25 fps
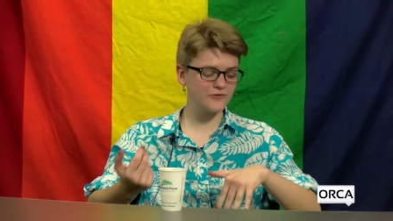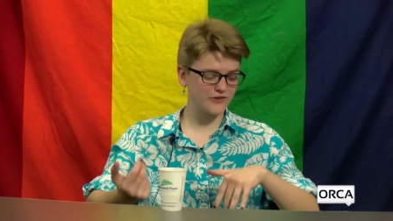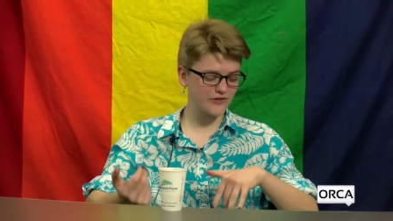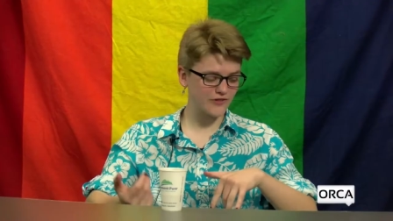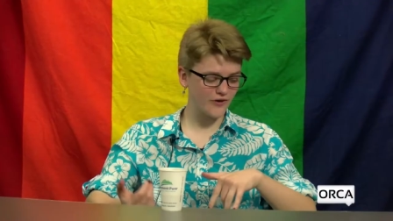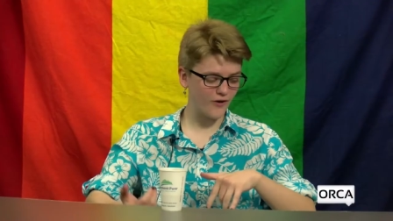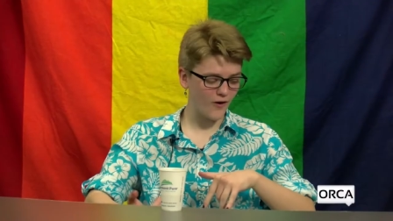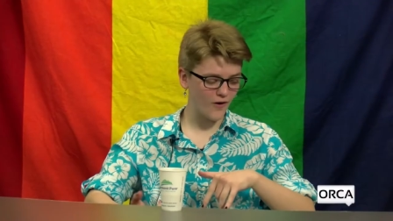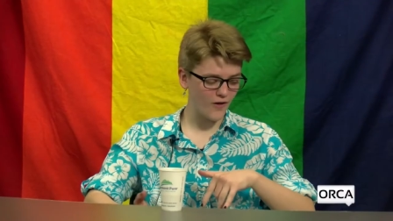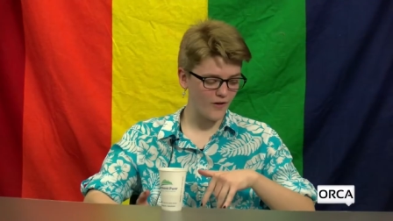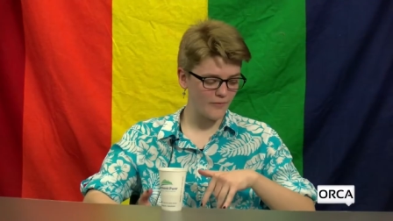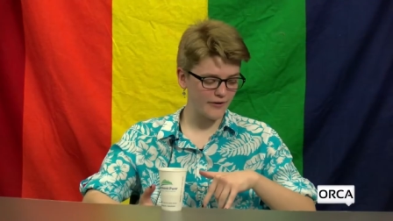just
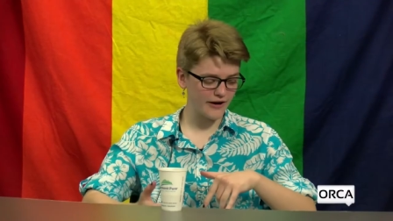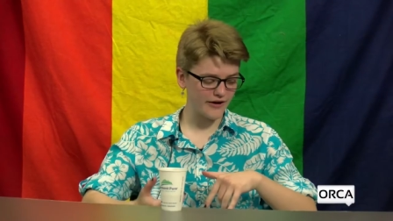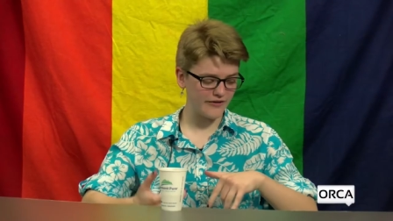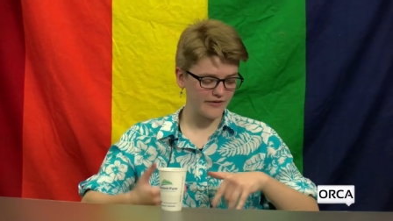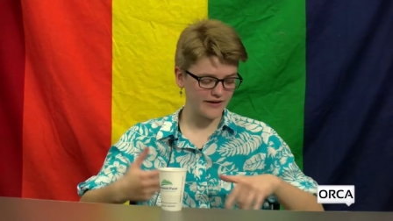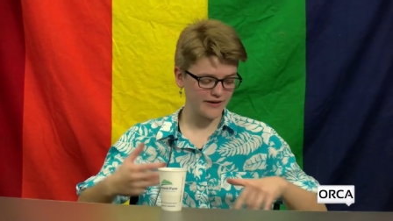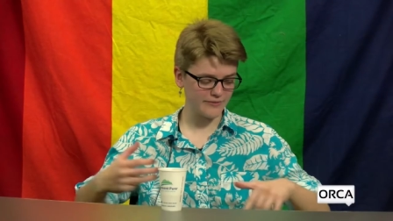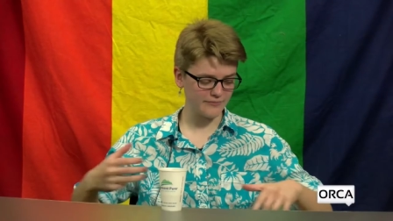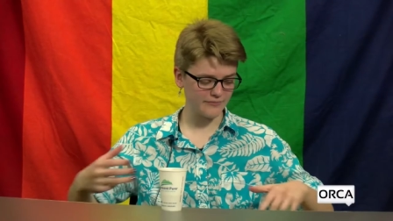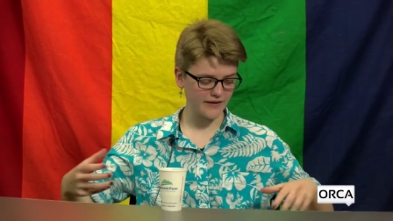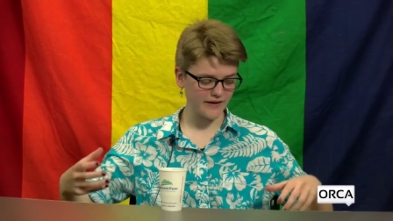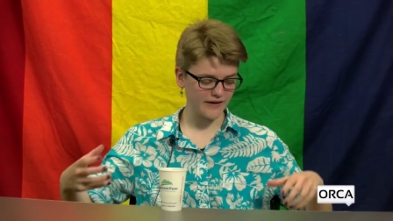all about
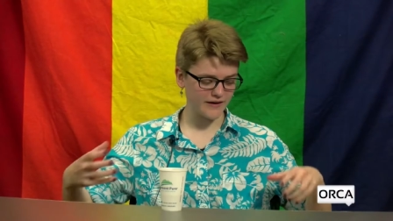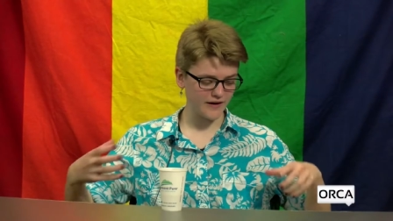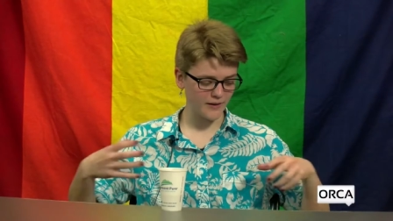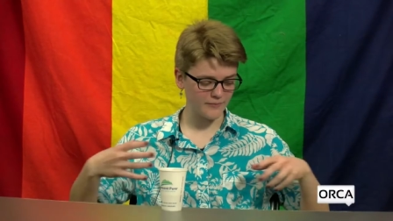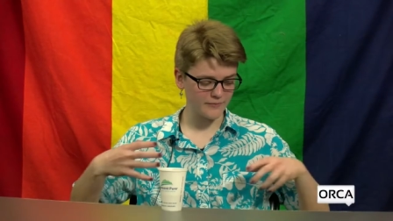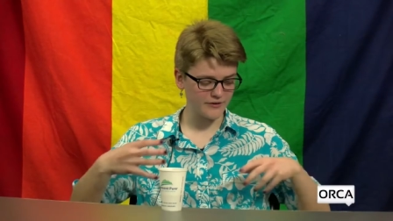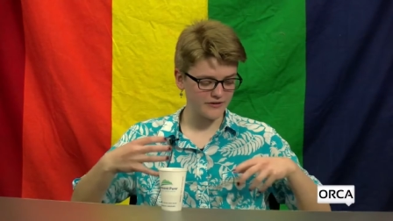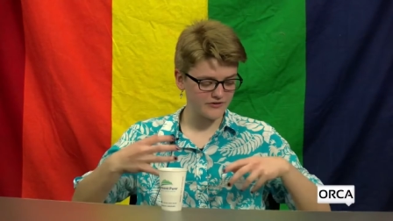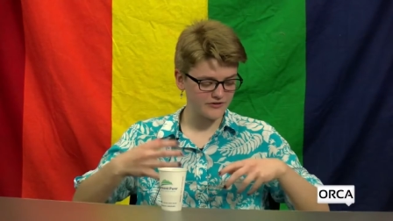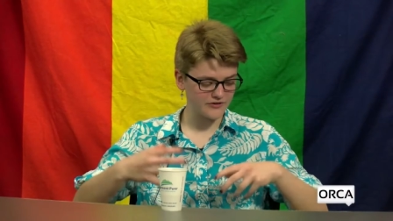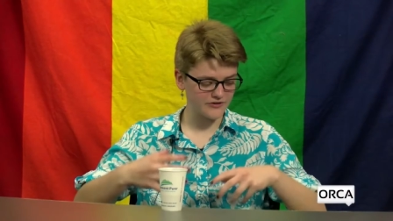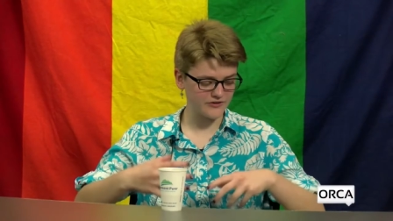him like
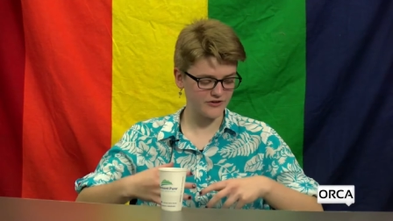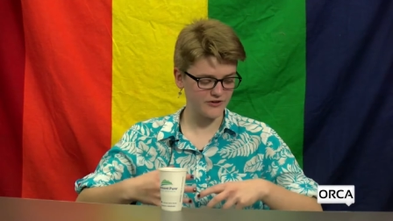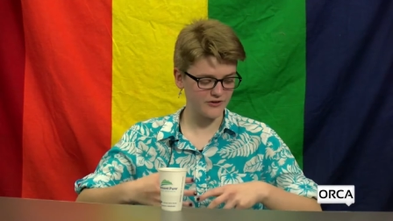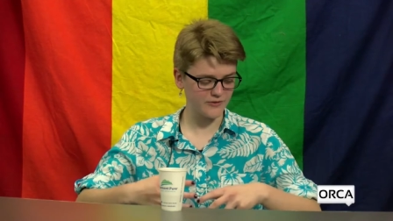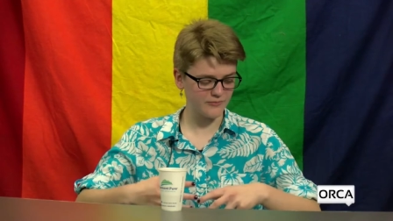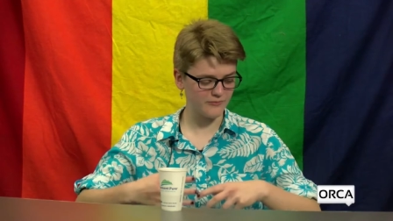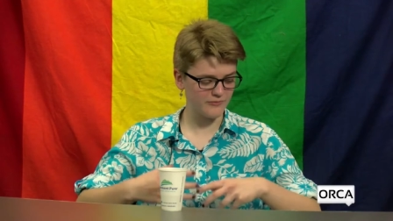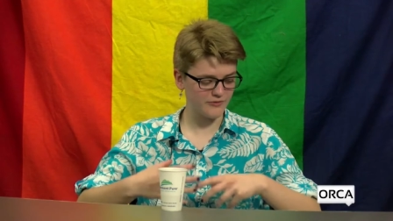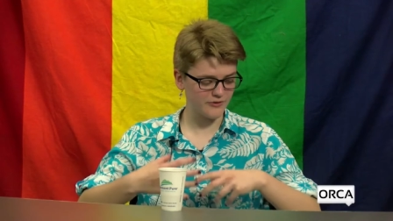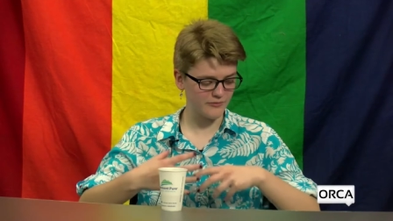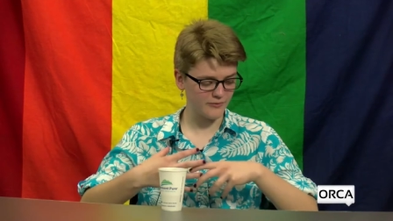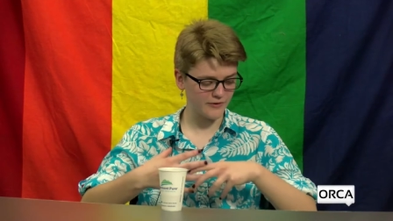coming to
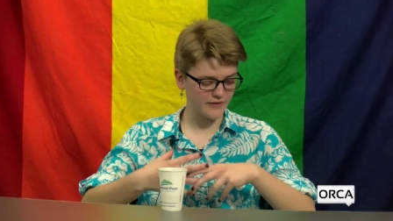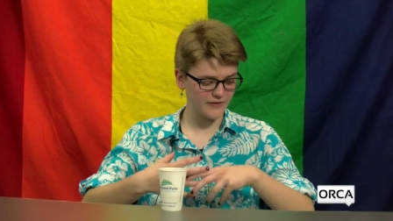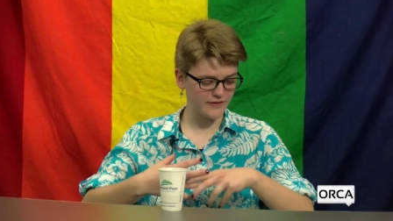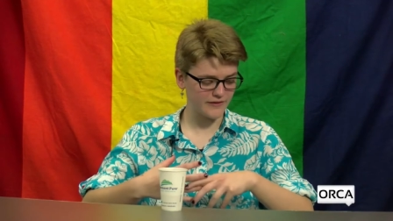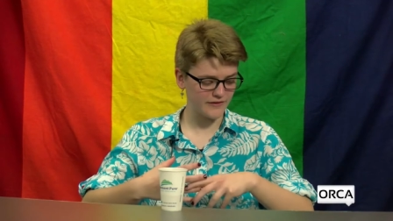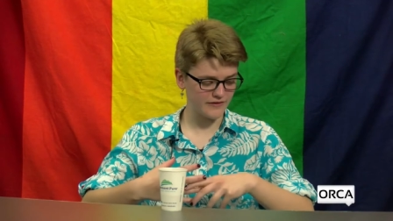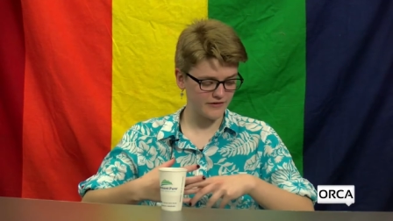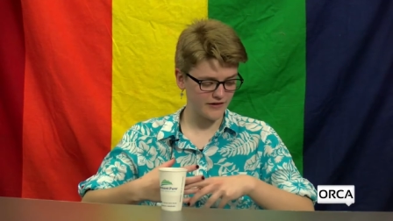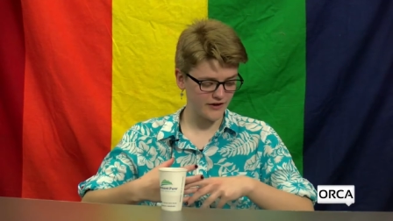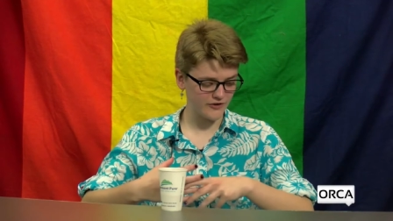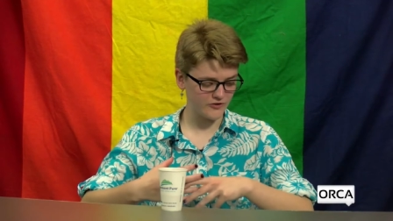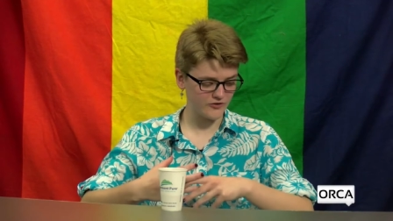terms with
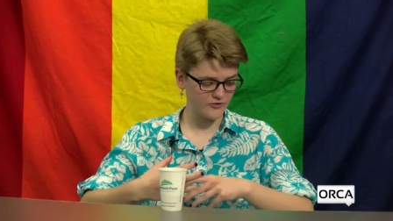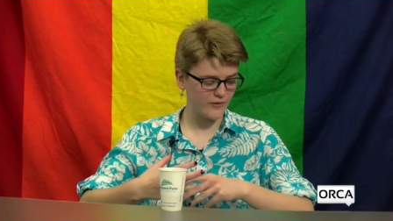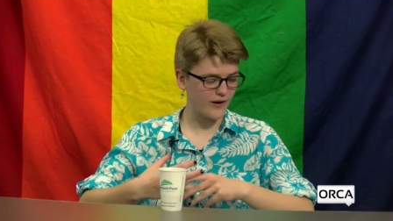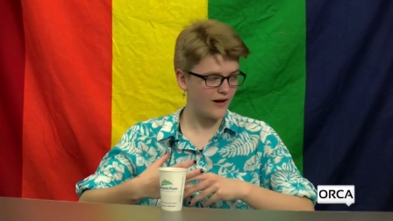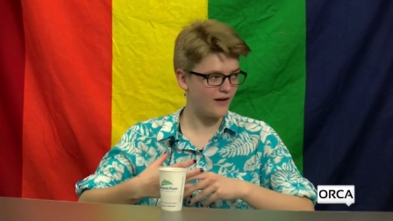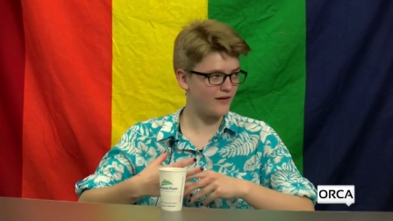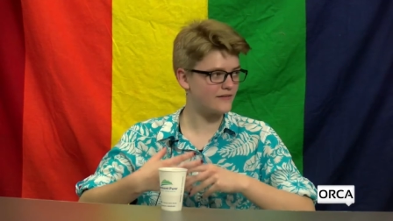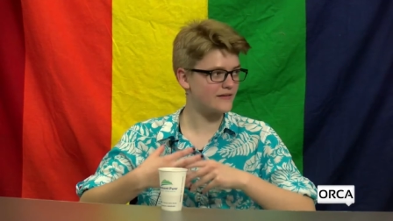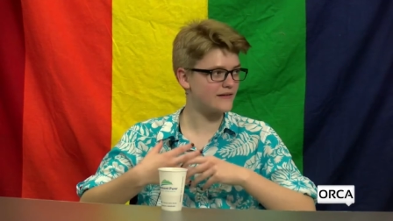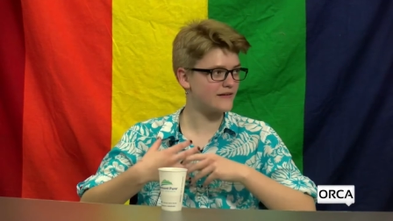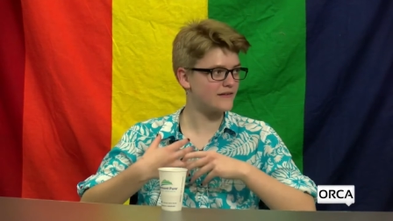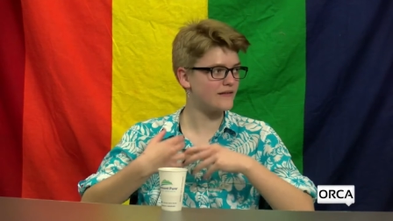his
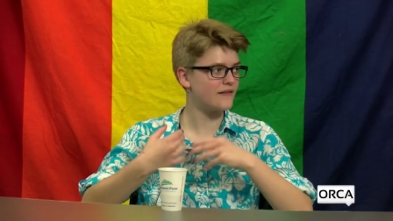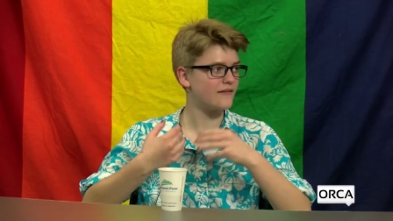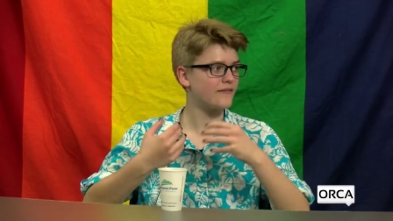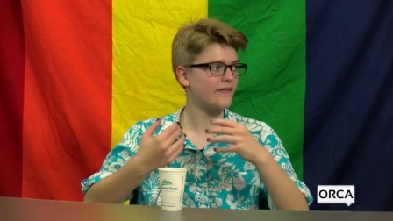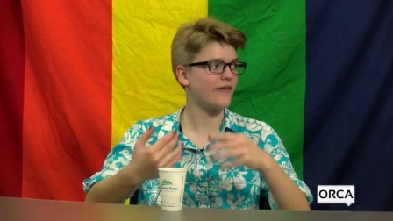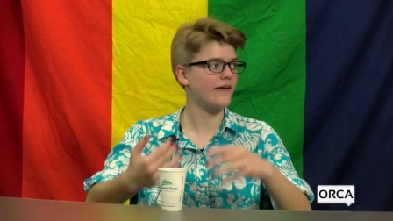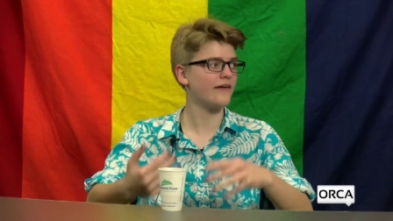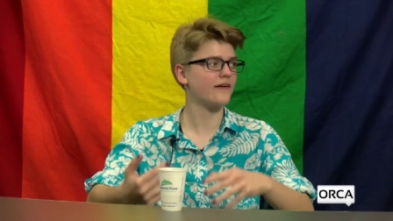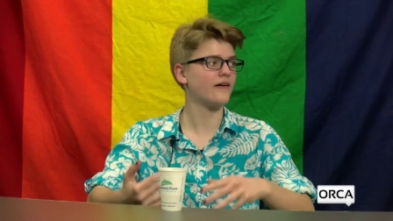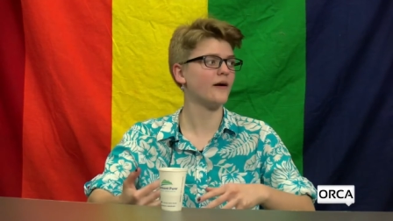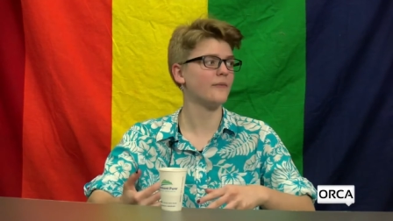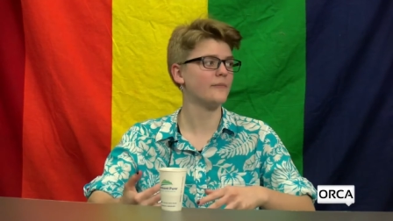sexuality and then
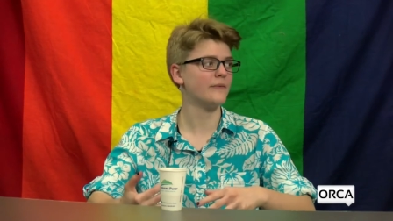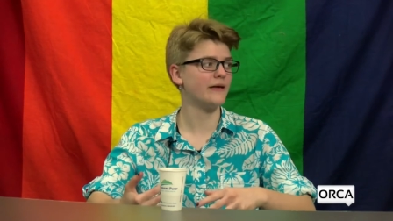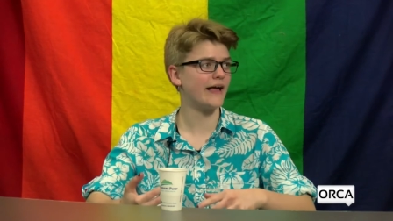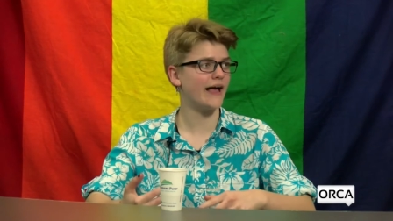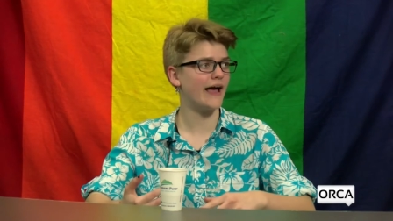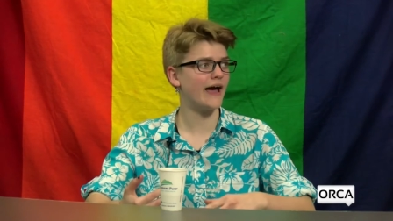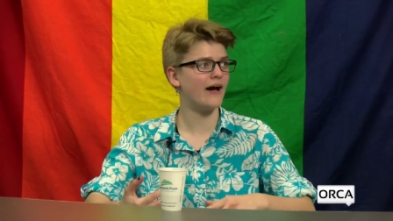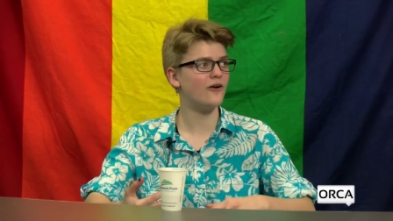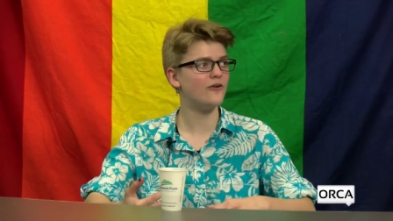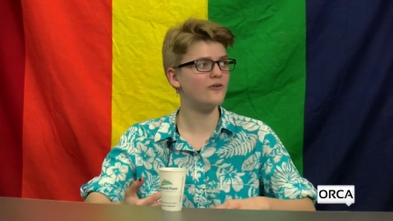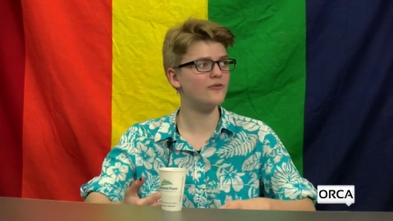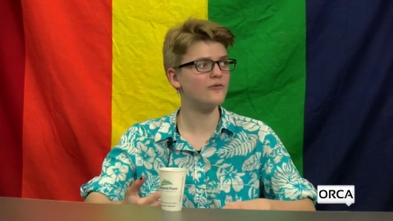like coming
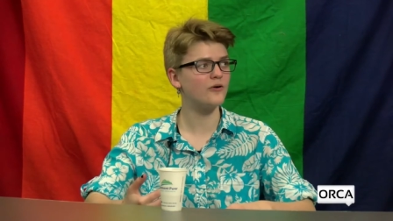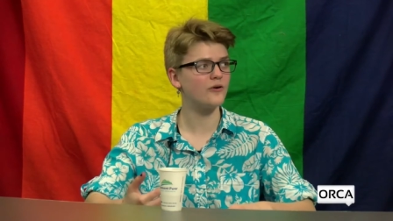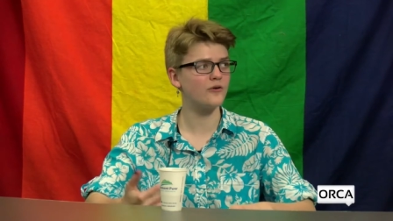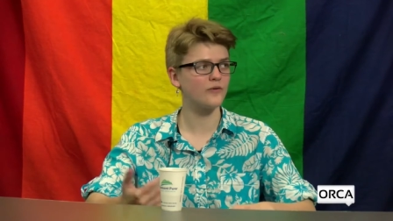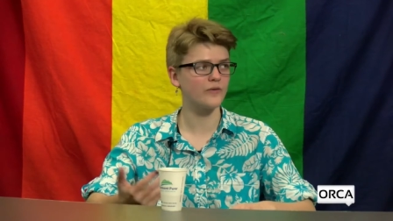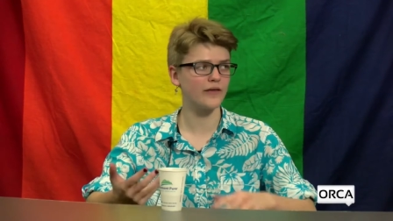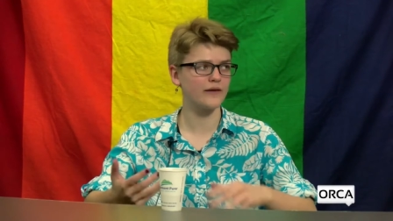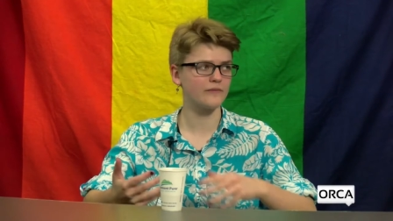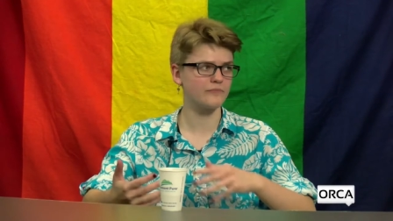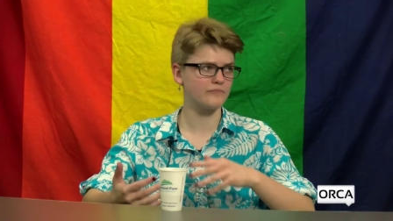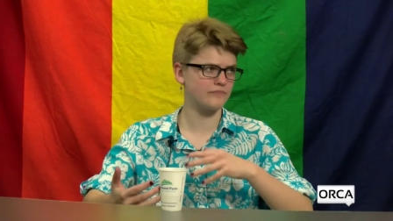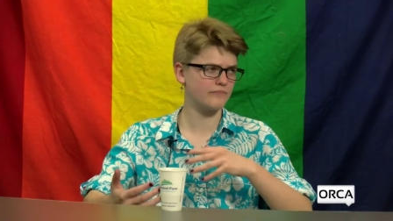out or
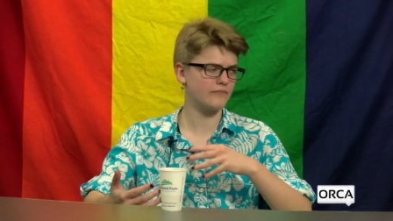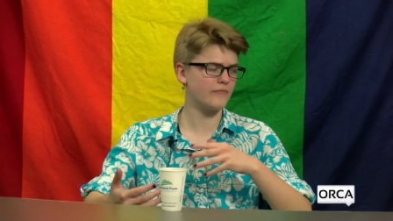like